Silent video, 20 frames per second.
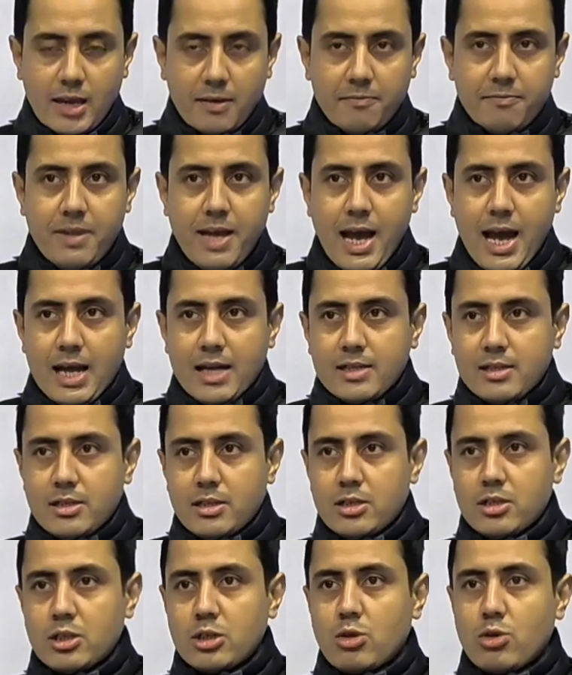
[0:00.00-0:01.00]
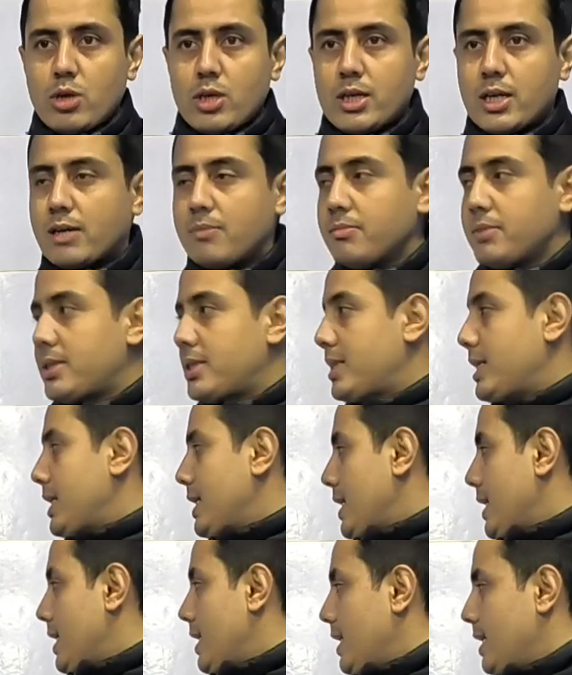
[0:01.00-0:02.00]
if the answers don't come
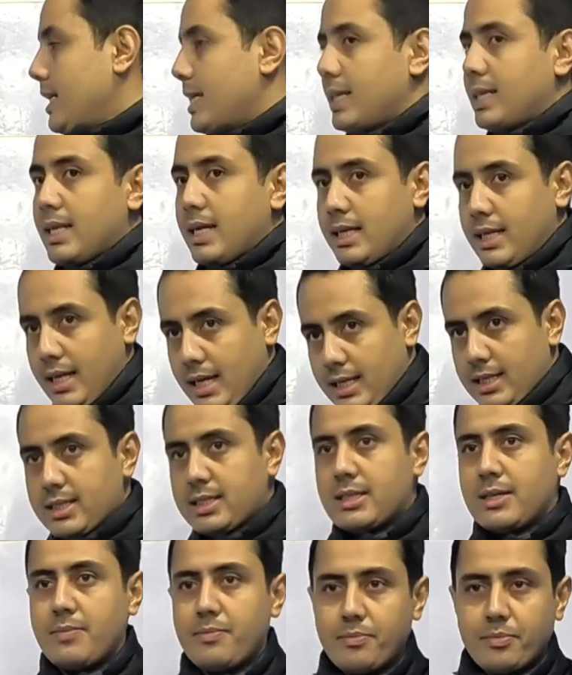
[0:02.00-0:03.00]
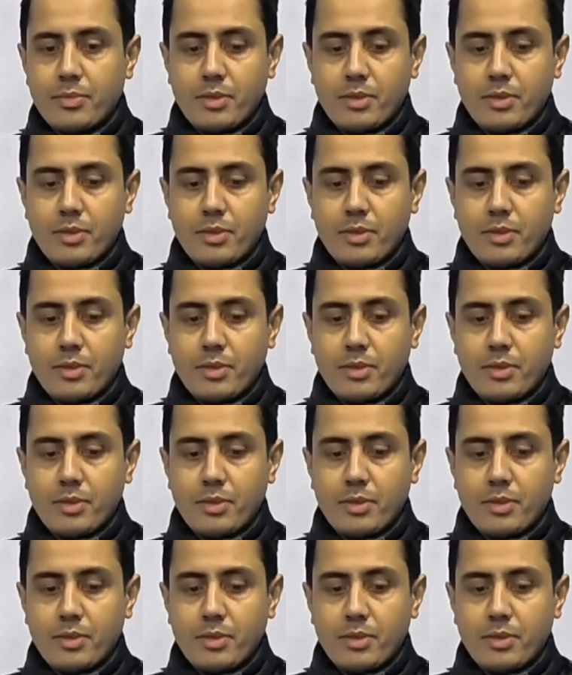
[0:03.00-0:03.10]
serially in the text,